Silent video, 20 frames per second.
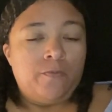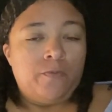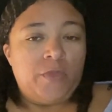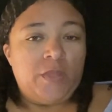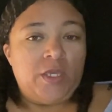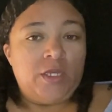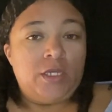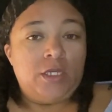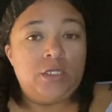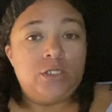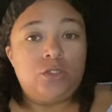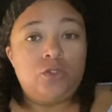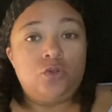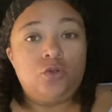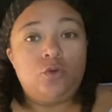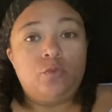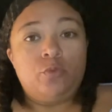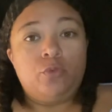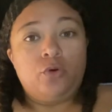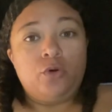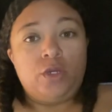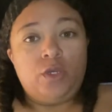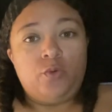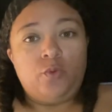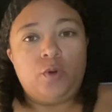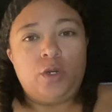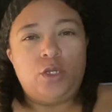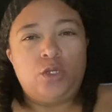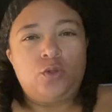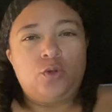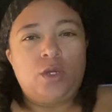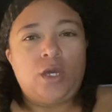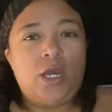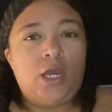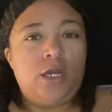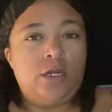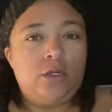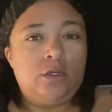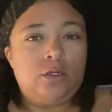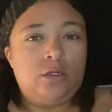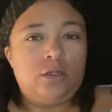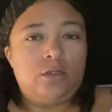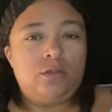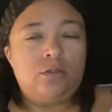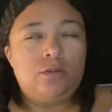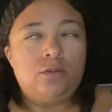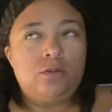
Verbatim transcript: it gets to a point where you kind of